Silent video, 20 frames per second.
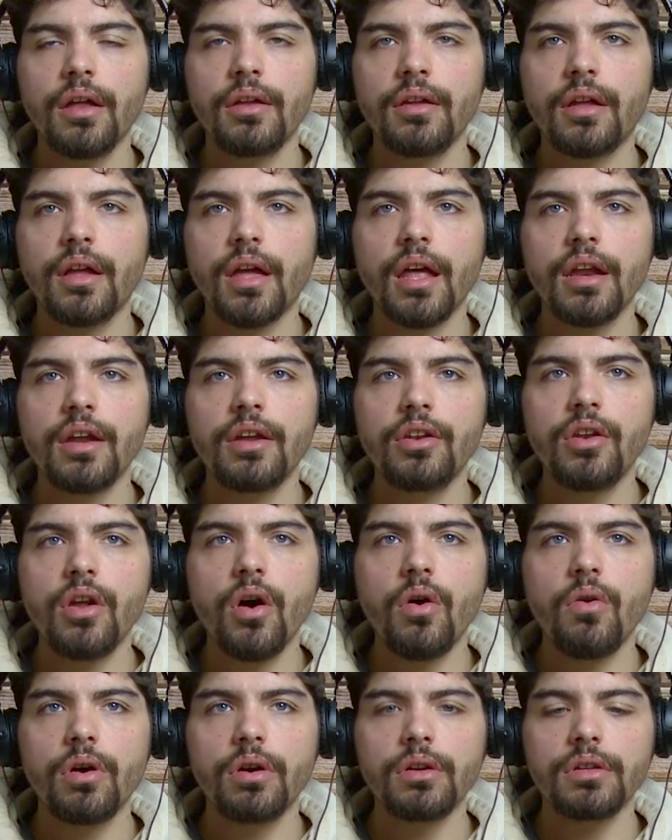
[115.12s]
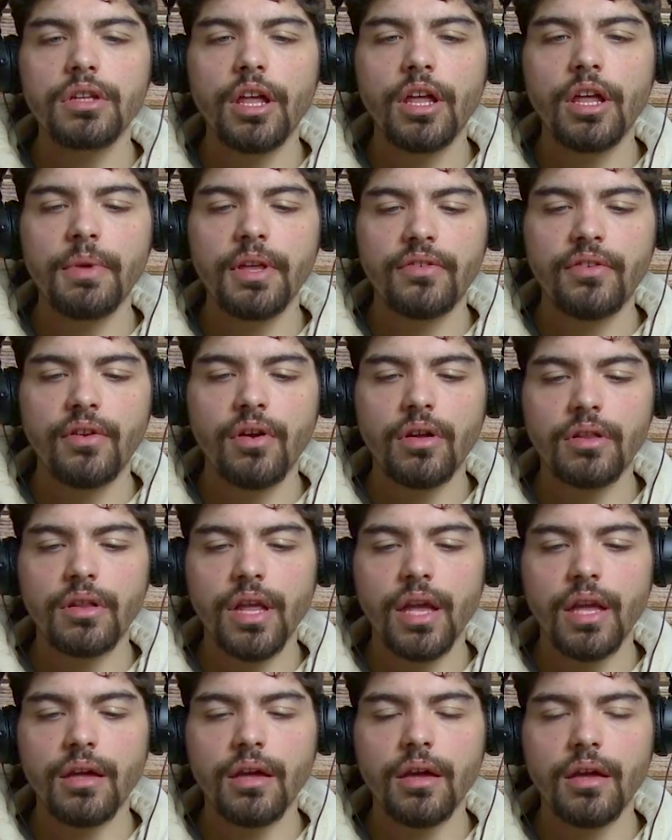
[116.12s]
kind of know her limits
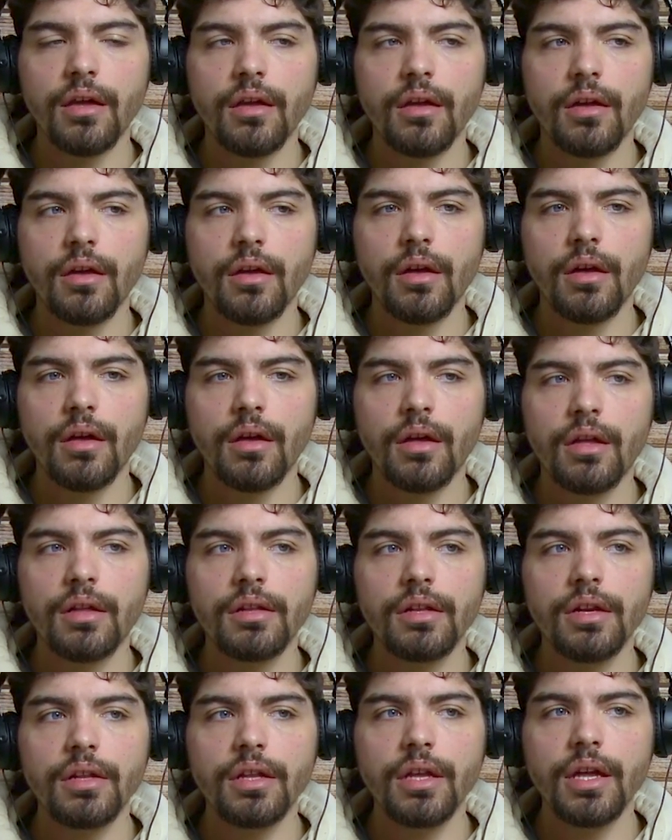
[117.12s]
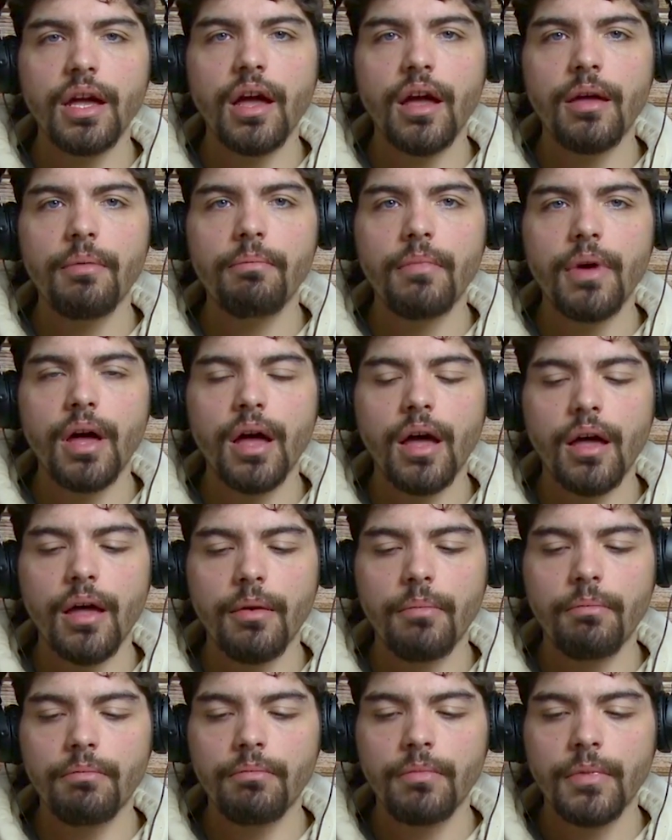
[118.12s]
on clearly
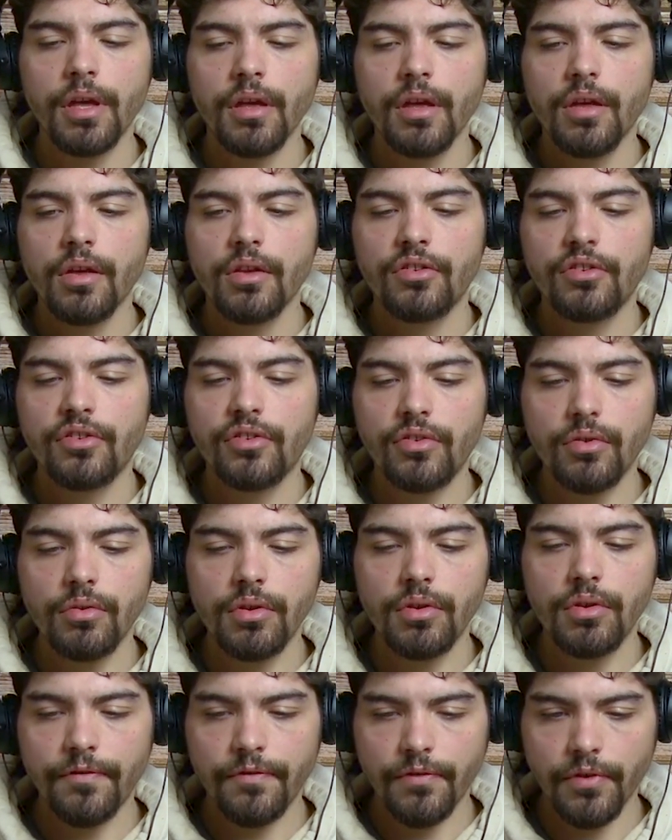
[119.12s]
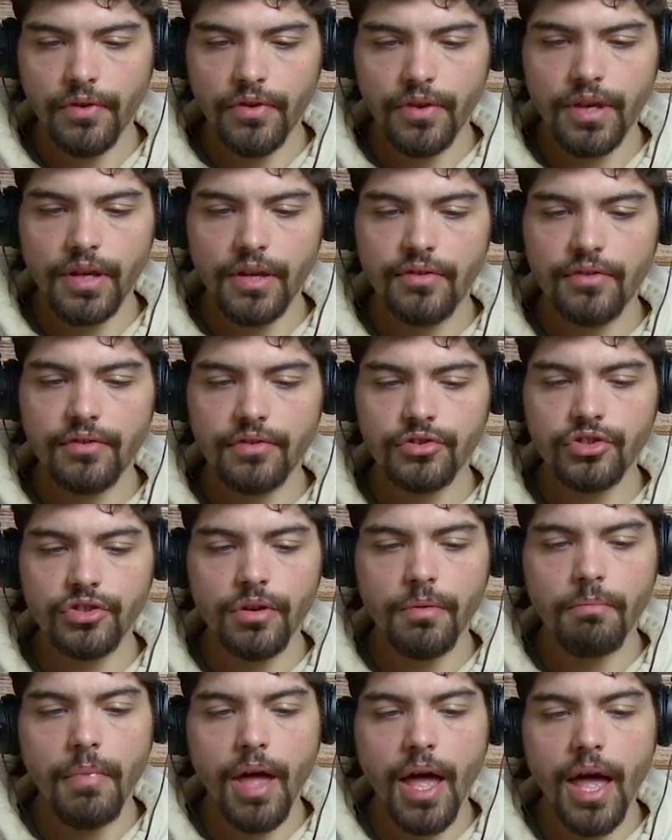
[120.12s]
I'm suited for these
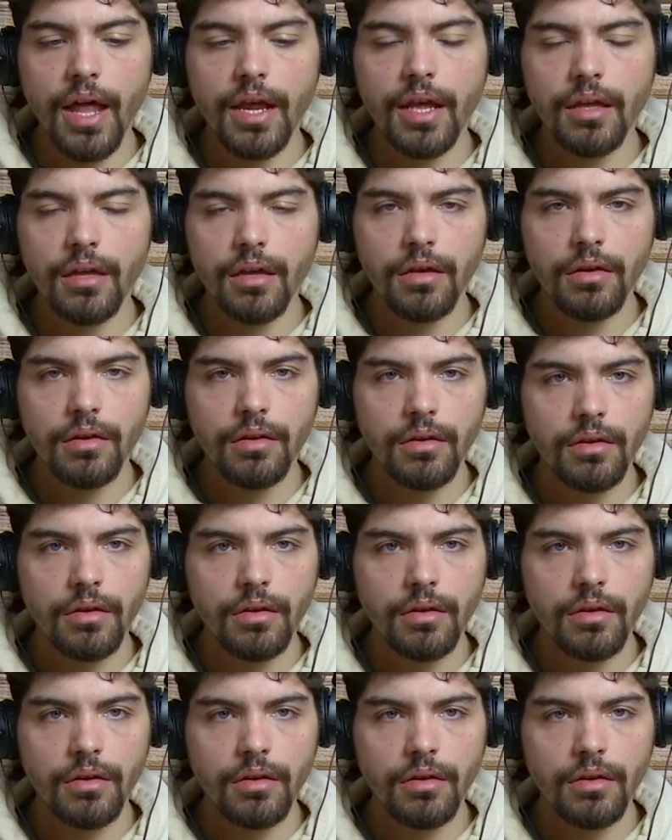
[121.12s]
dramatic